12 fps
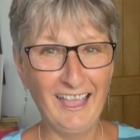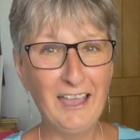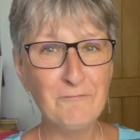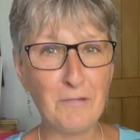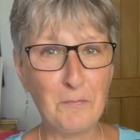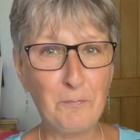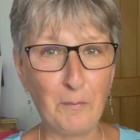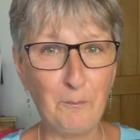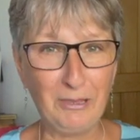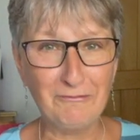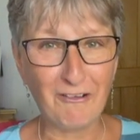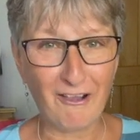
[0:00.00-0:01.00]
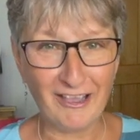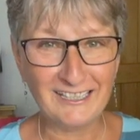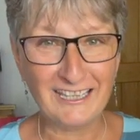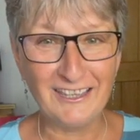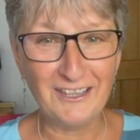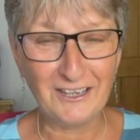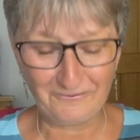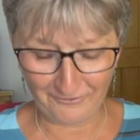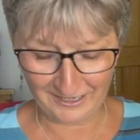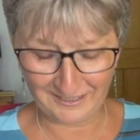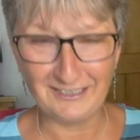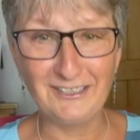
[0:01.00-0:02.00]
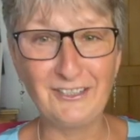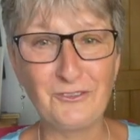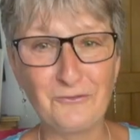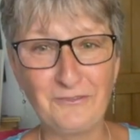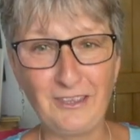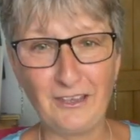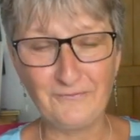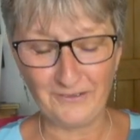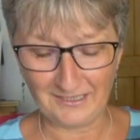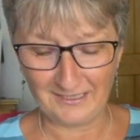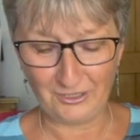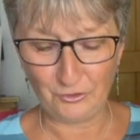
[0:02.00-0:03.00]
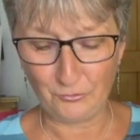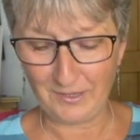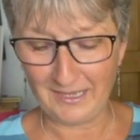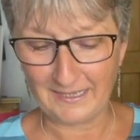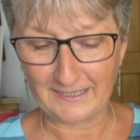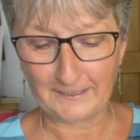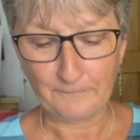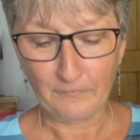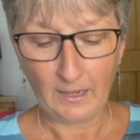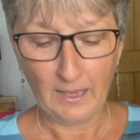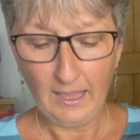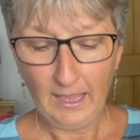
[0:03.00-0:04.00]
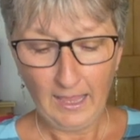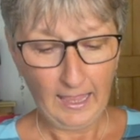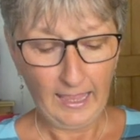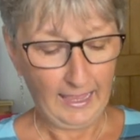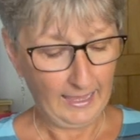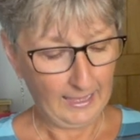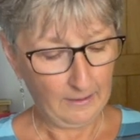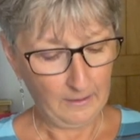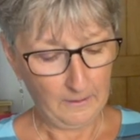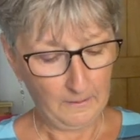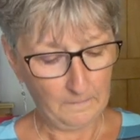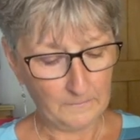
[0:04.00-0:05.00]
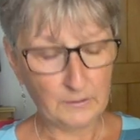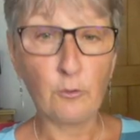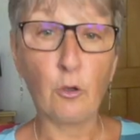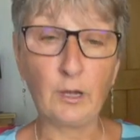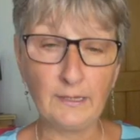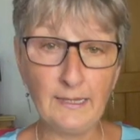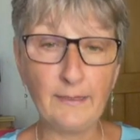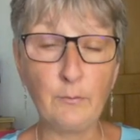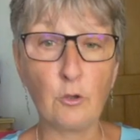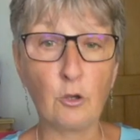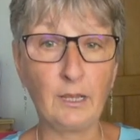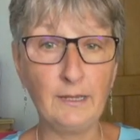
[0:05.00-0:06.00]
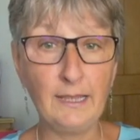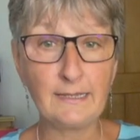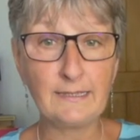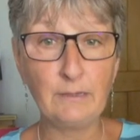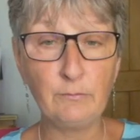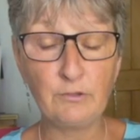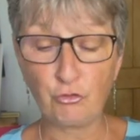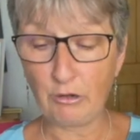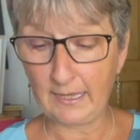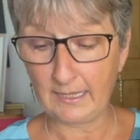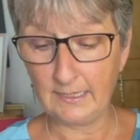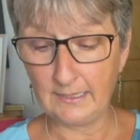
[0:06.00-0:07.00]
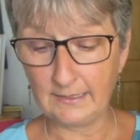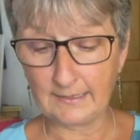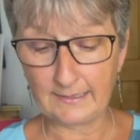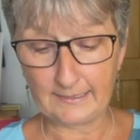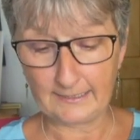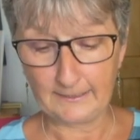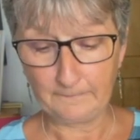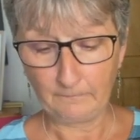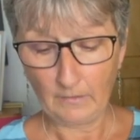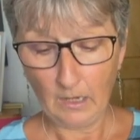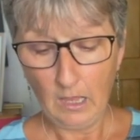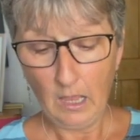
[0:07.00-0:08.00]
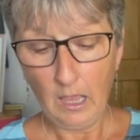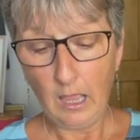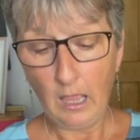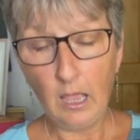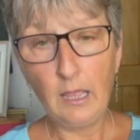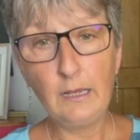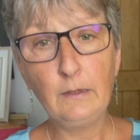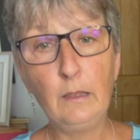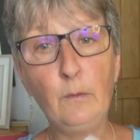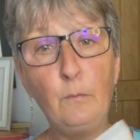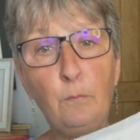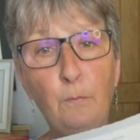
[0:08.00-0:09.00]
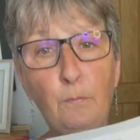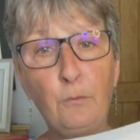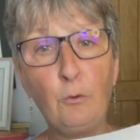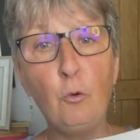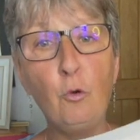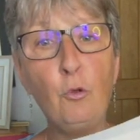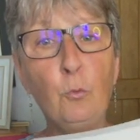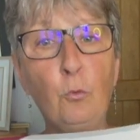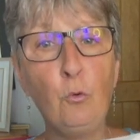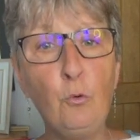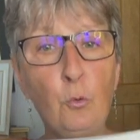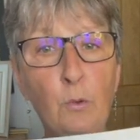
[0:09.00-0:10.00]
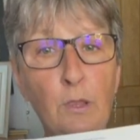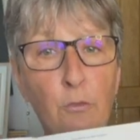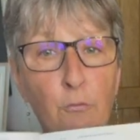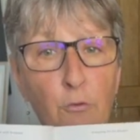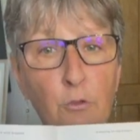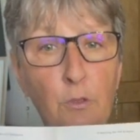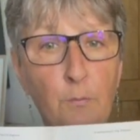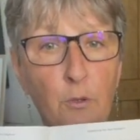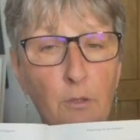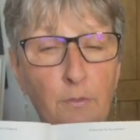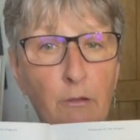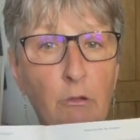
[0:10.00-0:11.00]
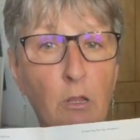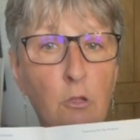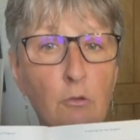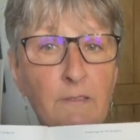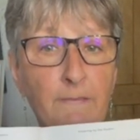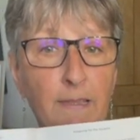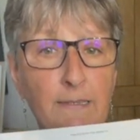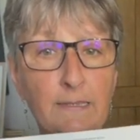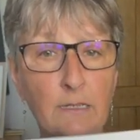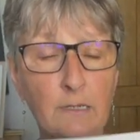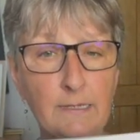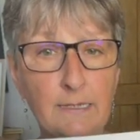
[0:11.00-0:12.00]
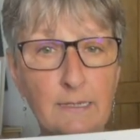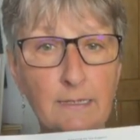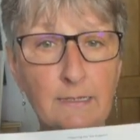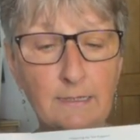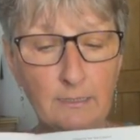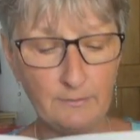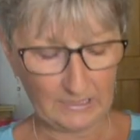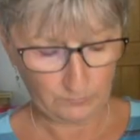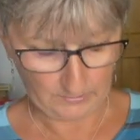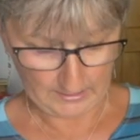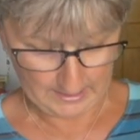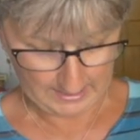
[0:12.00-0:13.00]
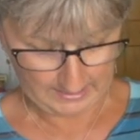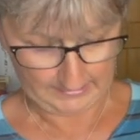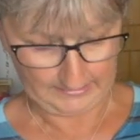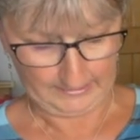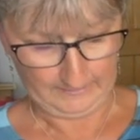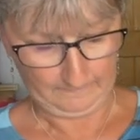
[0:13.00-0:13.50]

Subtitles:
my bumpy ride in those first initial years. So we've got connecting with dragons, and through all the way through the book there are lots of exercises. So this one is